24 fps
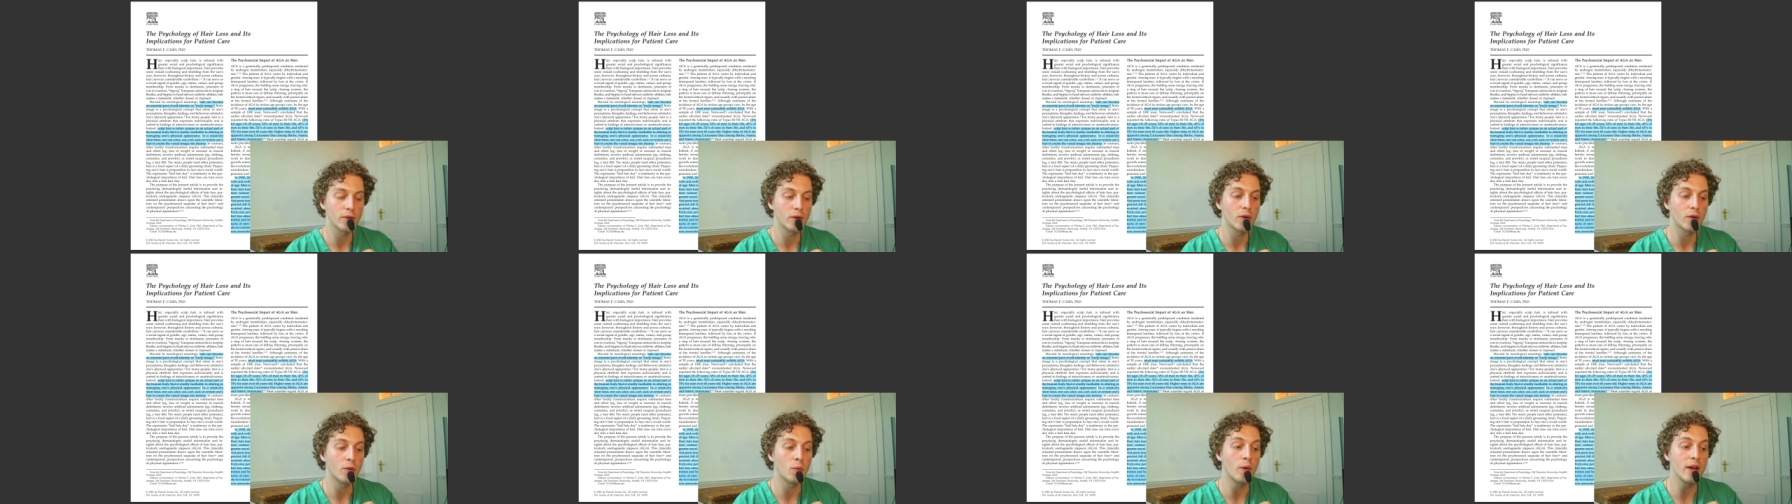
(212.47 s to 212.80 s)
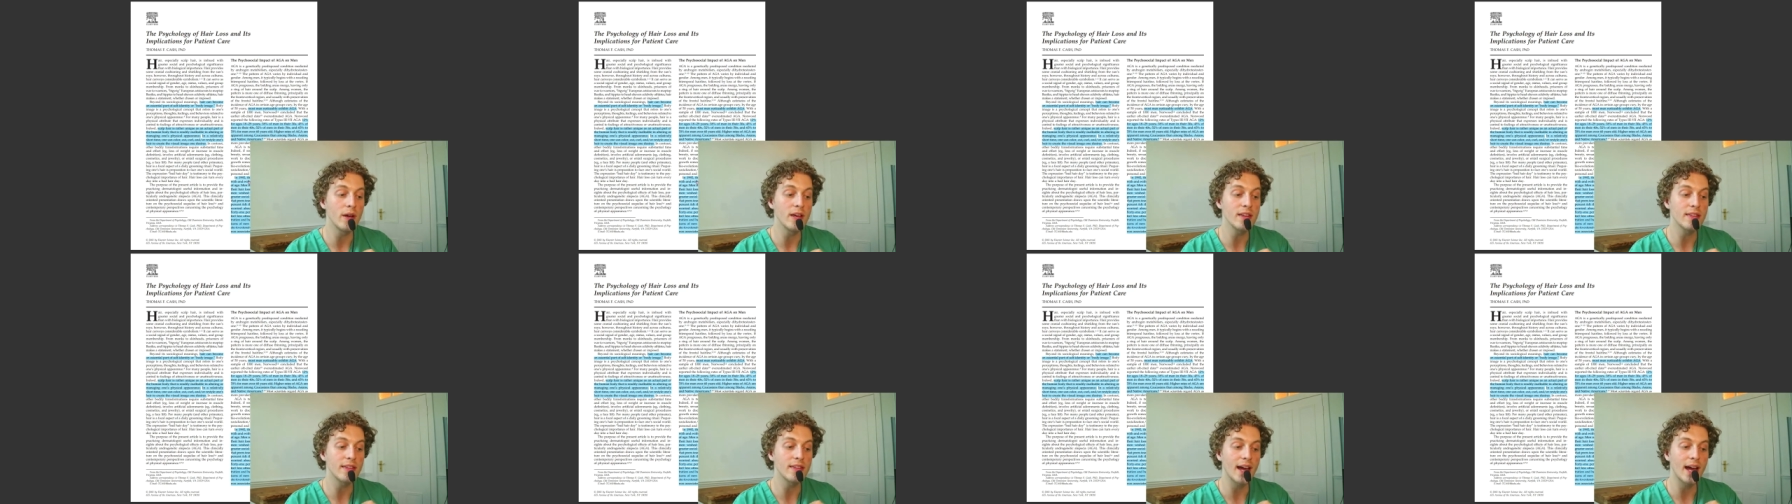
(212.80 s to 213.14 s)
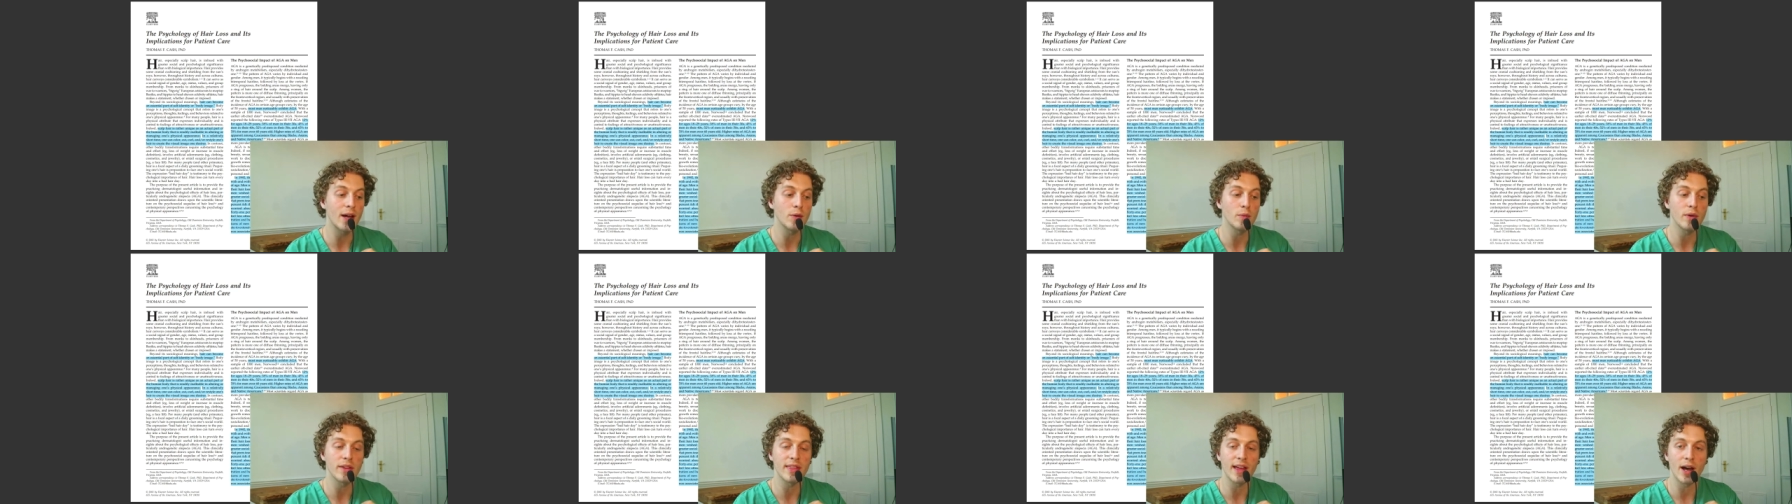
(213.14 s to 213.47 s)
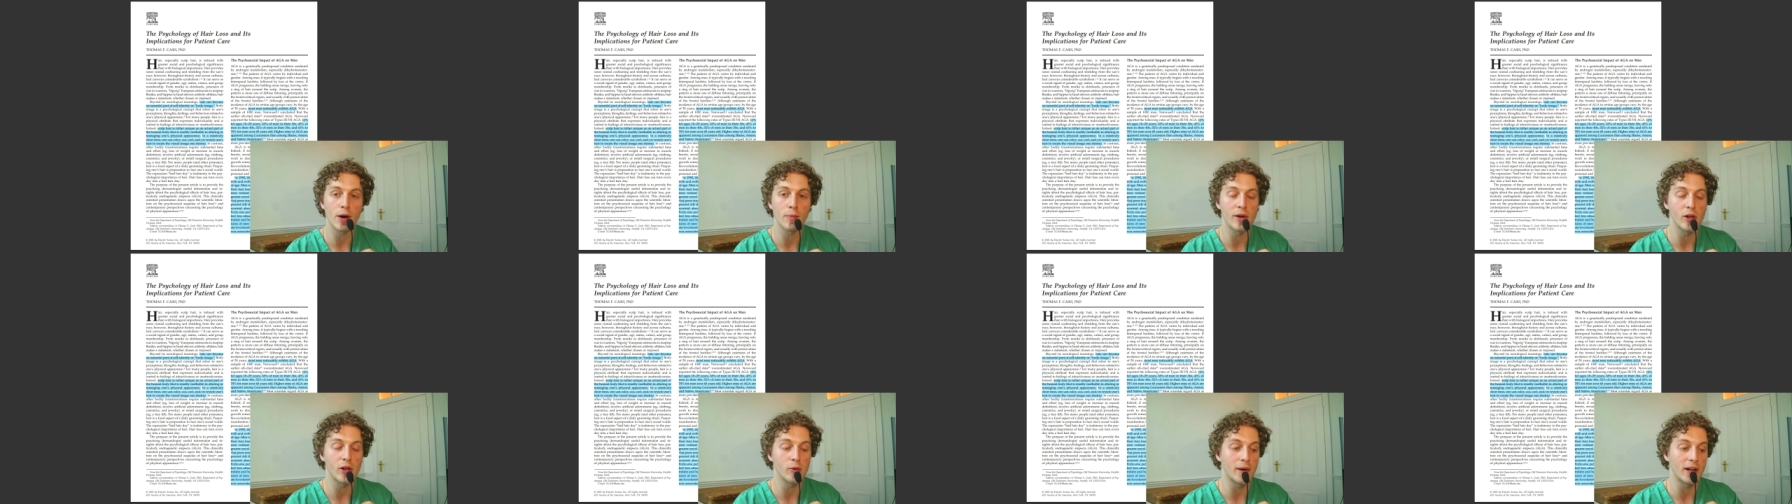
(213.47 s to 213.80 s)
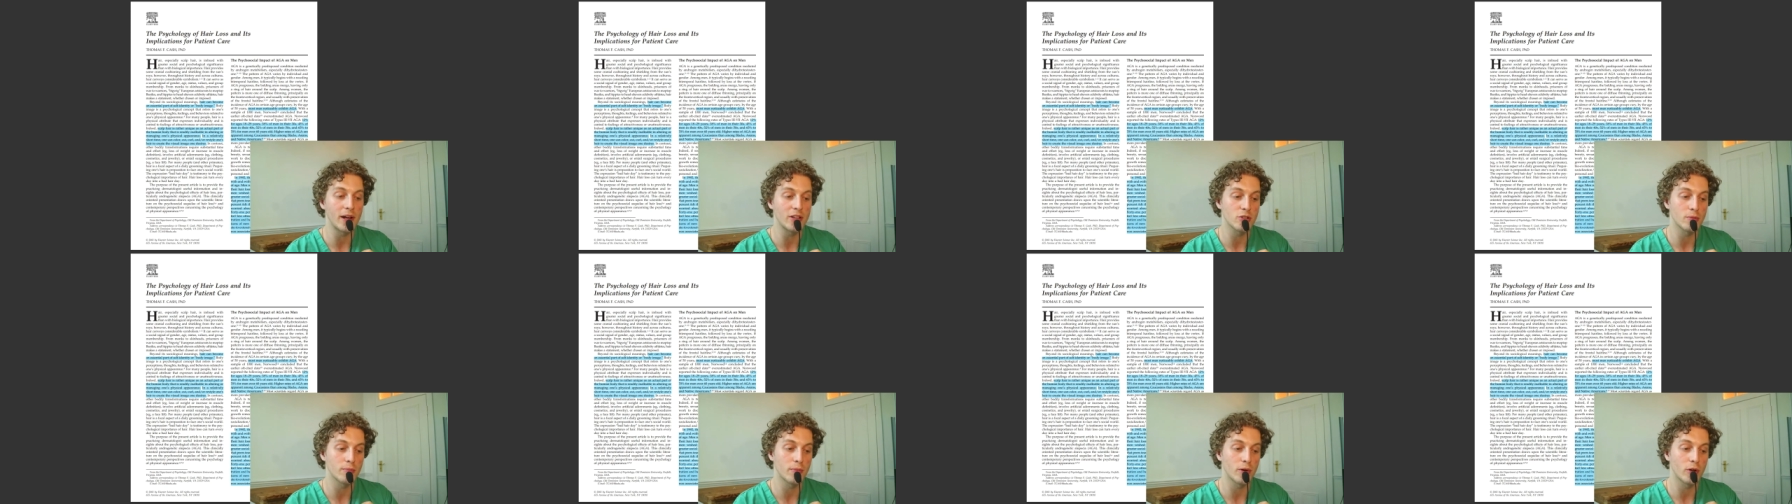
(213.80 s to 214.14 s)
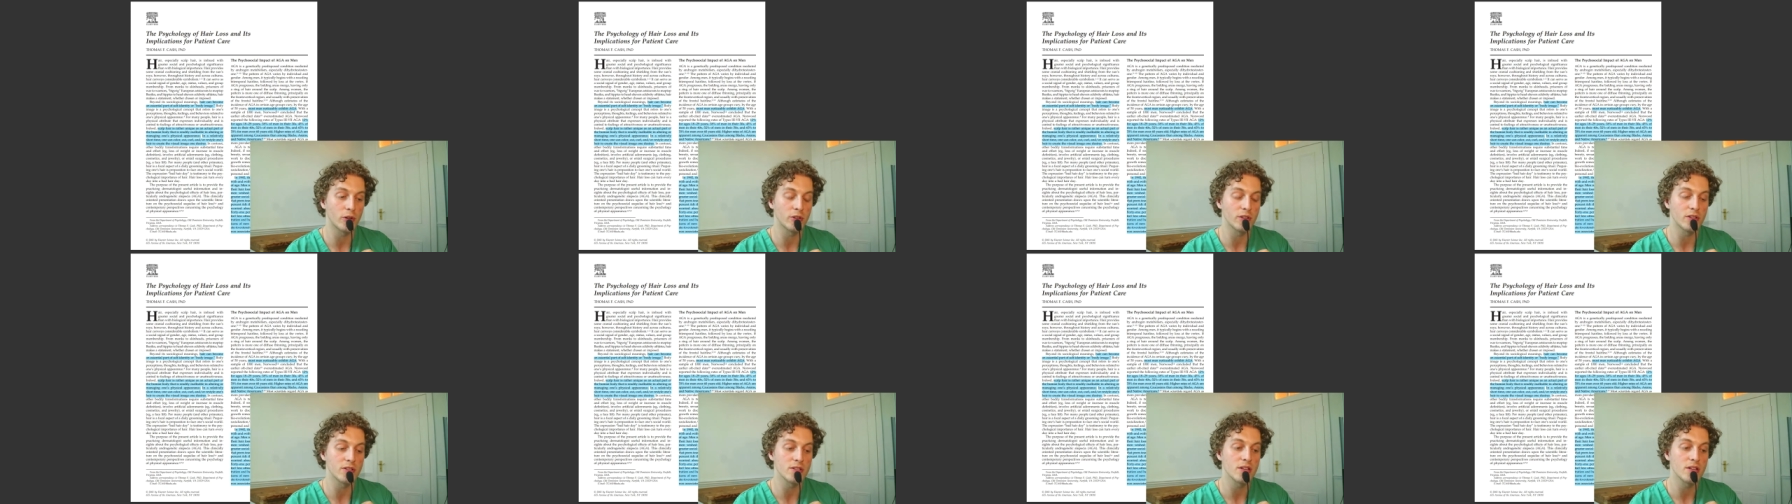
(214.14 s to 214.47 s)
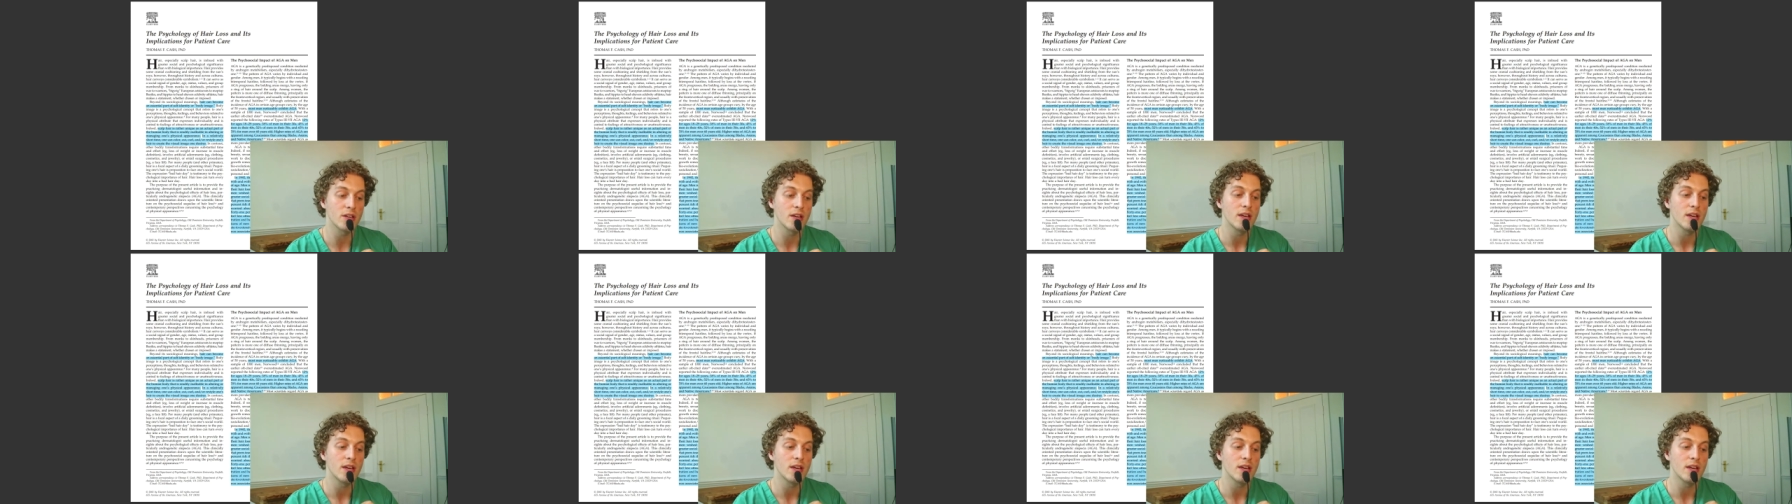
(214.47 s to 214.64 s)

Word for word: with and without male pattern baldness.